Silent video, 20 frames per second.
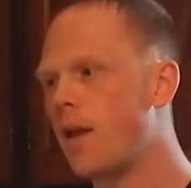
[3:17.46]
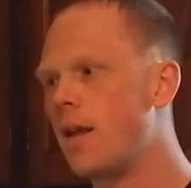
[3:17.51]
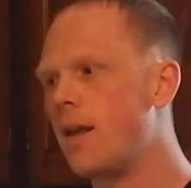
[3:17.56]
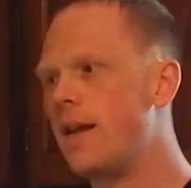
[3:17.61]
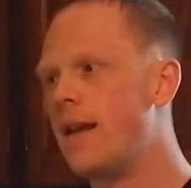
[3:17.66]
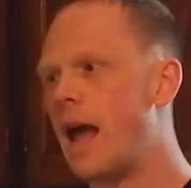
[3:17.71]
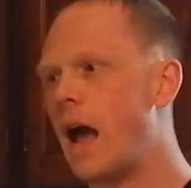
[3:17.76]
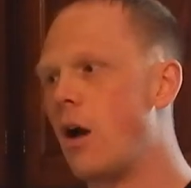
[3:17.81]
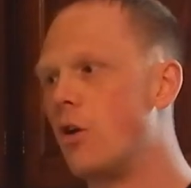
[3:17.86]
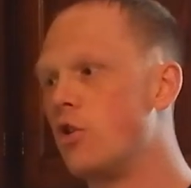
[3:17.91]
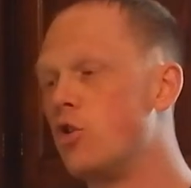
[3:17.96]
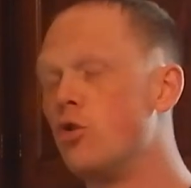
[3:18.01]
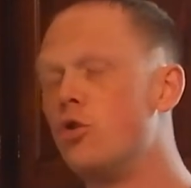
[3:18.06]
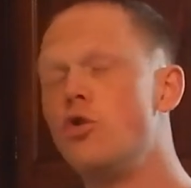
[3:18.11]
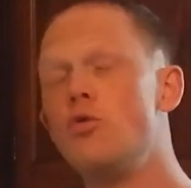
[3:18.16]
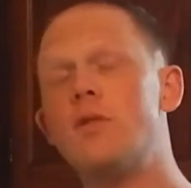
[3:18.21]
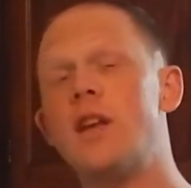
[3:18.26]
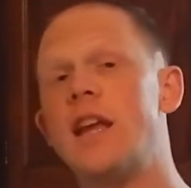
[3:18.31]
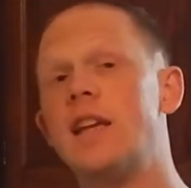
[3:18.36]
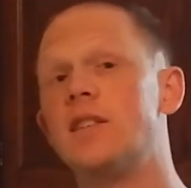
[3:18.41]
Now, you
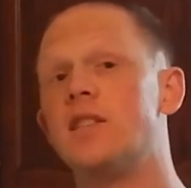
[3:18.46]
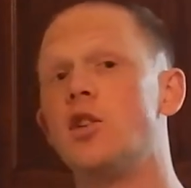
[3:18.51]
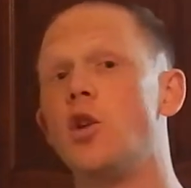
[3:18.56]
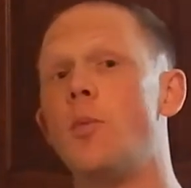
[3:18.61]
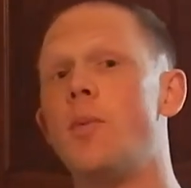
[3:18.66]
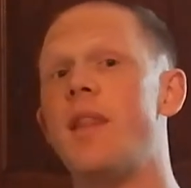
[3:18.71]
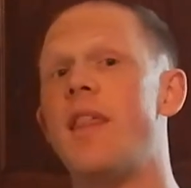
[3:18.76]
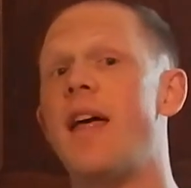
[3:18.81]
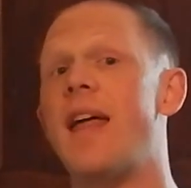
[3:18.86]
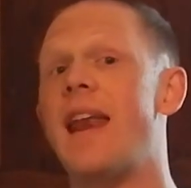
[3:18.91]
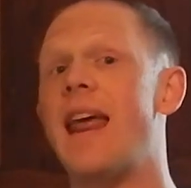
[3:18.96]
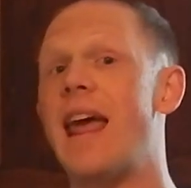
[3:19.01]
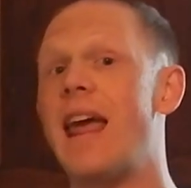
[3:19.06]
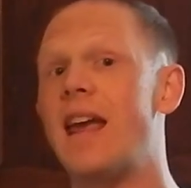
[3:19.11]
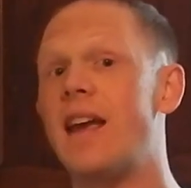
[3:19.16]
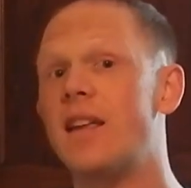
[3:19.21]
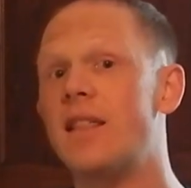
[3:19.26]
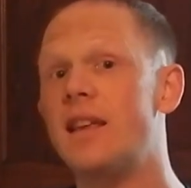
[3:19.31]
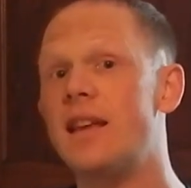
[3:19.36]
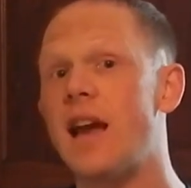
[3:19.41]
do taste a little bit of that
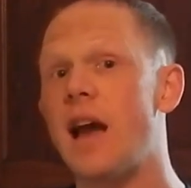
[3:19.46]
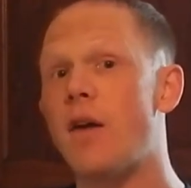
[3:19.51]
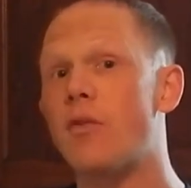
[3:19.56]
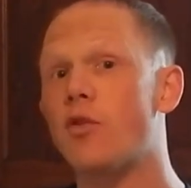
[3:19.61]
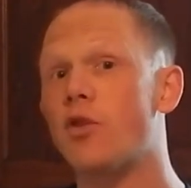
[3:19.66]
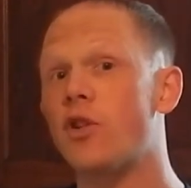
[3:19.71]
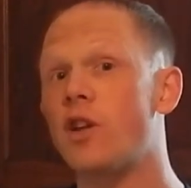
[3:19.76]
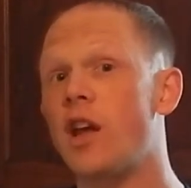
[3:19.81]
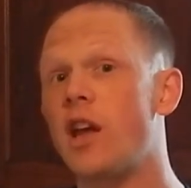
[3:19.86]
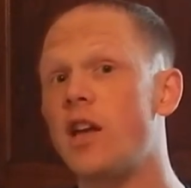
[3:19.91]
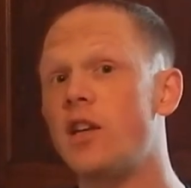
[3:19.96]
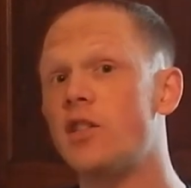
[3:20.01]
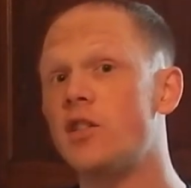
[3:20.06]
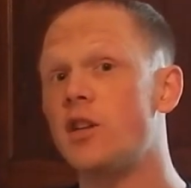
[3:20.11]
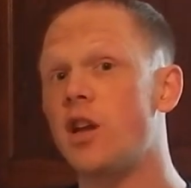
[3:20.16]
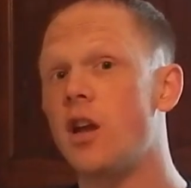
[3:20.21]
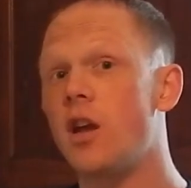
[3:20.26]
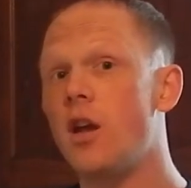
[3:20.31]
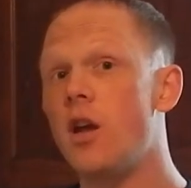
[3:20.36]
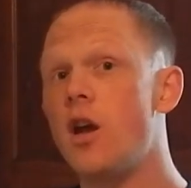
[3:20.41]
egg in the aftertaste,
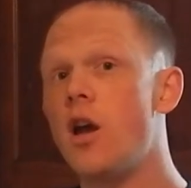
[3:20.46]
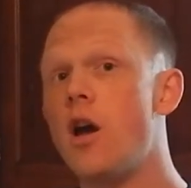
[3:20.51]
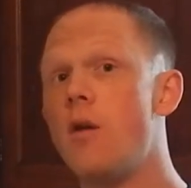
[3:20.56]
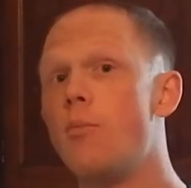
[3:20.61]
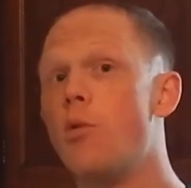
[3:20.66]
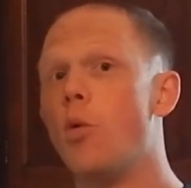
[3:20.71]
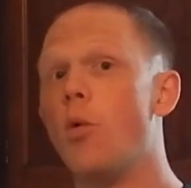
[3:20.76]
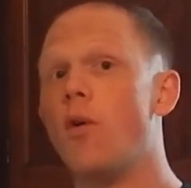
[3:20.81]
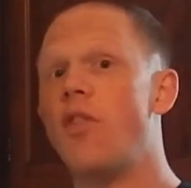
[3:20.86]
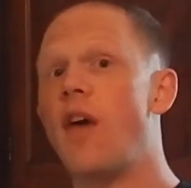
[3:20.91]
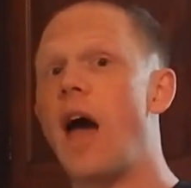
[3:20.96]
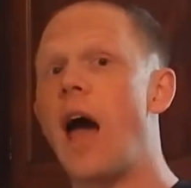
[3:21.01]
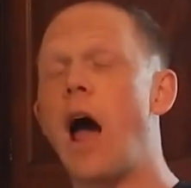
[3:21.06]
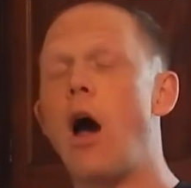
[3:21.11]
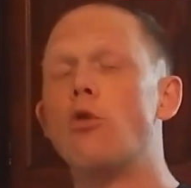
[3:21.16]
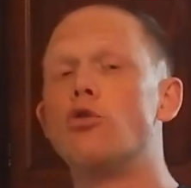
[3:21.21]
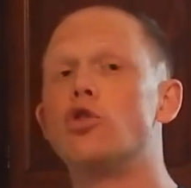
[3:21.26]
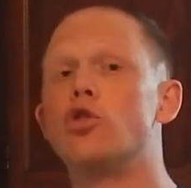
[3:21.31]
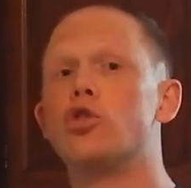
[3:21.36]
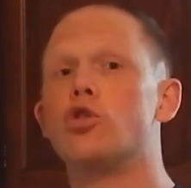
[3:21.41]
but with
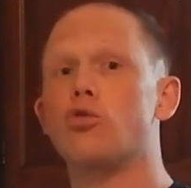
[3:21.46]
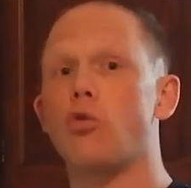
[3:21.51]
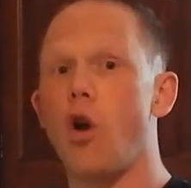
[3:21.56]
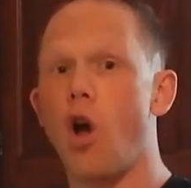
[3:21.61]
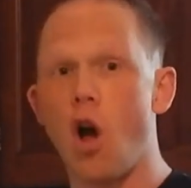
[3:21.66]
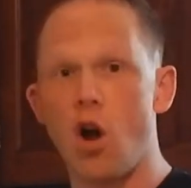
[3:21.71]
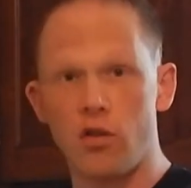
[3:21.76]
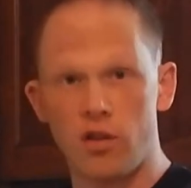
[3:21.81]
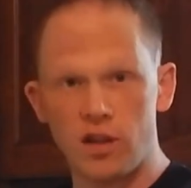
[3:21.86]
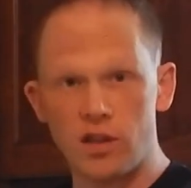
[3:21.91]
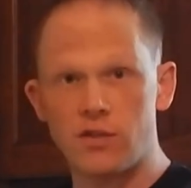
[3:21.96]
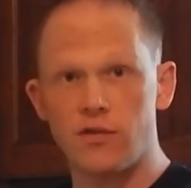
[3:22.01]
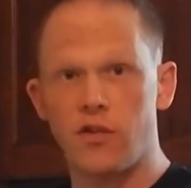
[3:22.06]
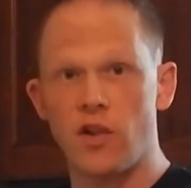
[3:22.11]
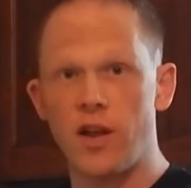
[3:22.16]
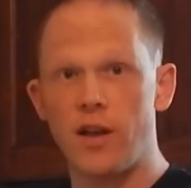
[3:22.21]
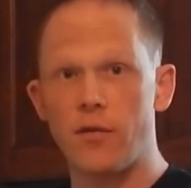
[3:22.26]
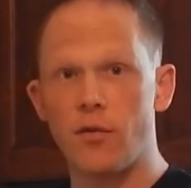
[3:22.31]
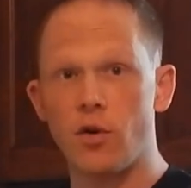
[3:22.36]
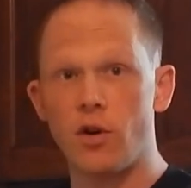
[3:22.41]
how strong this
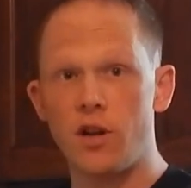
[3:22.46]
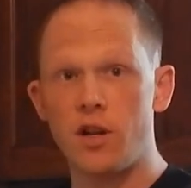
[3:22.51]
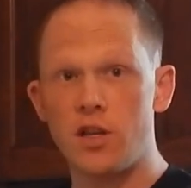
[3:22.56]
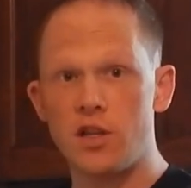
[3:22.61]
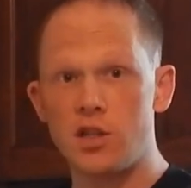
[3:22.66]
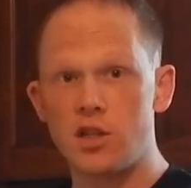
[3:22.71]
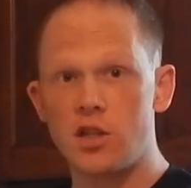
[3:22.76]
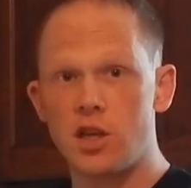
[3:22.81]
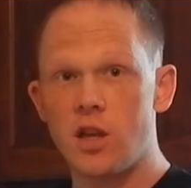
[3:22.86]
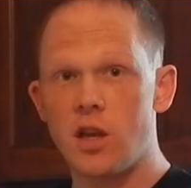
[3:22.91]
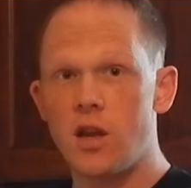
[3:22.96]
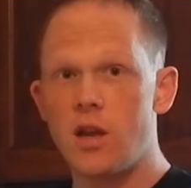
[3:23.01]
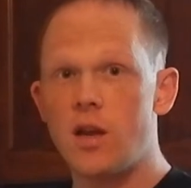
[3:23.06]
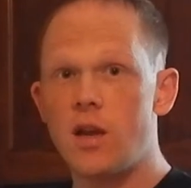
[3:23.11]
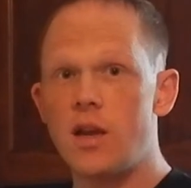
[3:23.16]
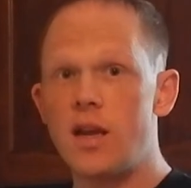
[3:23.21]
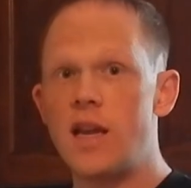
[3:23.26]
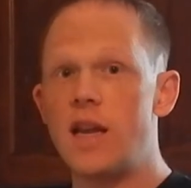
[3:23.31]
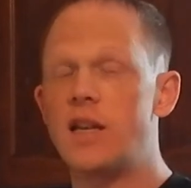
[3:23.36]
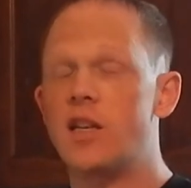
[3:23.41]
flavor is,
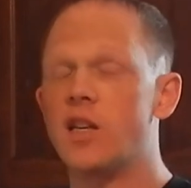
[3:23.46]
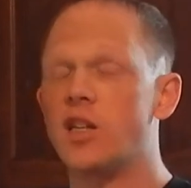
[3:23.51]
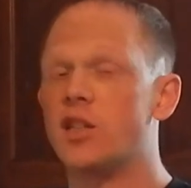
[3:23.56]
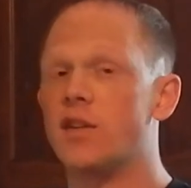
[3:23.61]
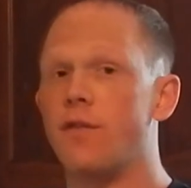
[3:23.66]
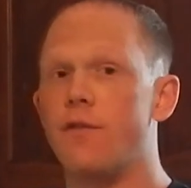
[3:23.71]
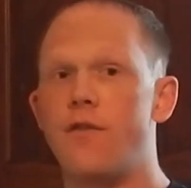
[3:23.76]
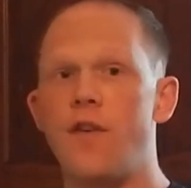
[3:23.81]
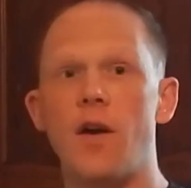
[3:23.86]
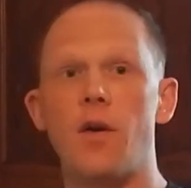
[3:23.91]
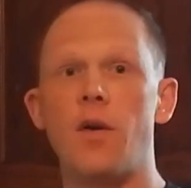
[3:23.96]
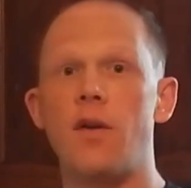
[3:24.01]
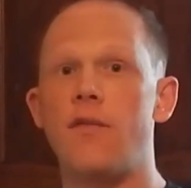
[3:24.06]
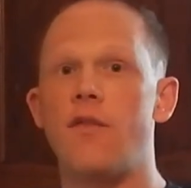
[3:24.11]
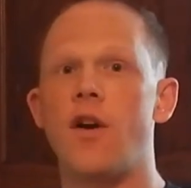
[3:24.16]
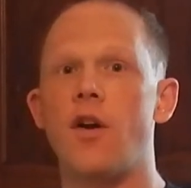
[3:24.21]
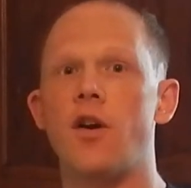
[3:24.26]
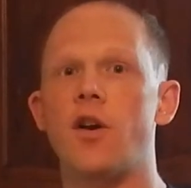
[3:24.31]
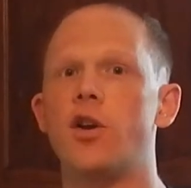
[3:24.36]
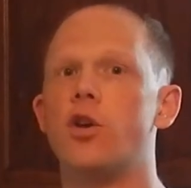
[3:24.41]
it does a very,
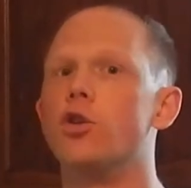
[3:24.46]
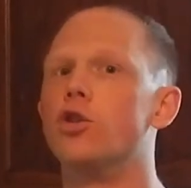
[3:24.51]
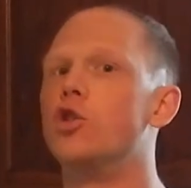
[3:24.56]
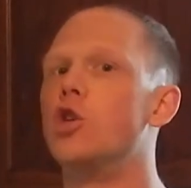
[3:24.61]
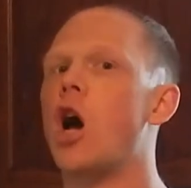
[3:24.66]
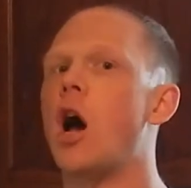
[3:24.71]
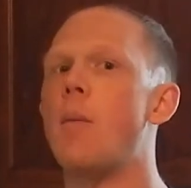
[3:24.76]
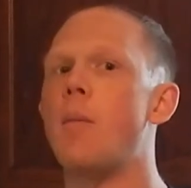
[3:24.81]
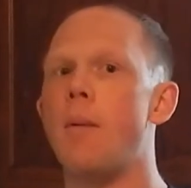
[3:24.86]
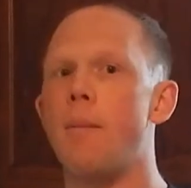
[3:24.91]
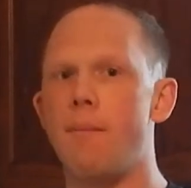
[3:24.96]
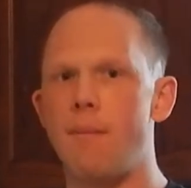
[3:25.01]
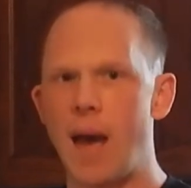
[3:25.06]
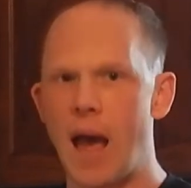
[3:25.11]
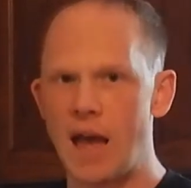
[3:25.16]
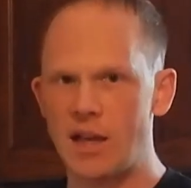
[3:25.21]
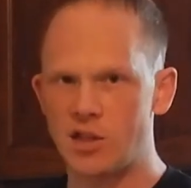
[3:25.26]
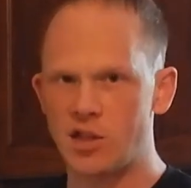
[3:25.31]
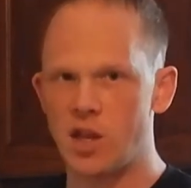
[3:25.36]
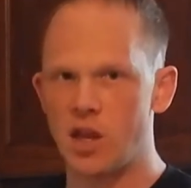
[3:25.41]
very good job of
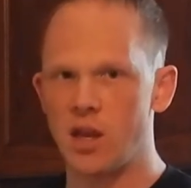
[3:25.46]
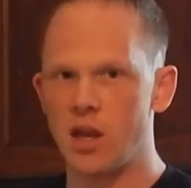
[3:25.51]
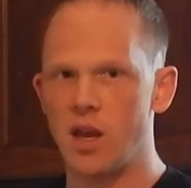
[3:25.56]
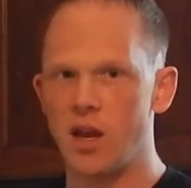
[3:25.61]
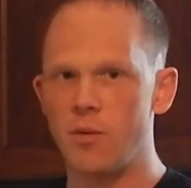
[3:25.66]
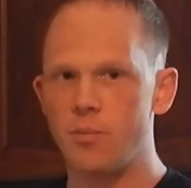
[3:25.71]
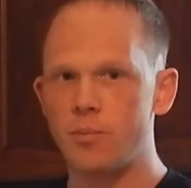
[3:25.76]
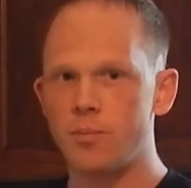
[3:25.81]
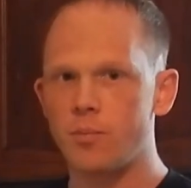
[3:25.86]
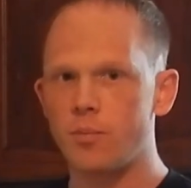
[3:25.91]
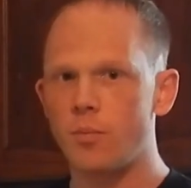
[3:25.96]
masking it.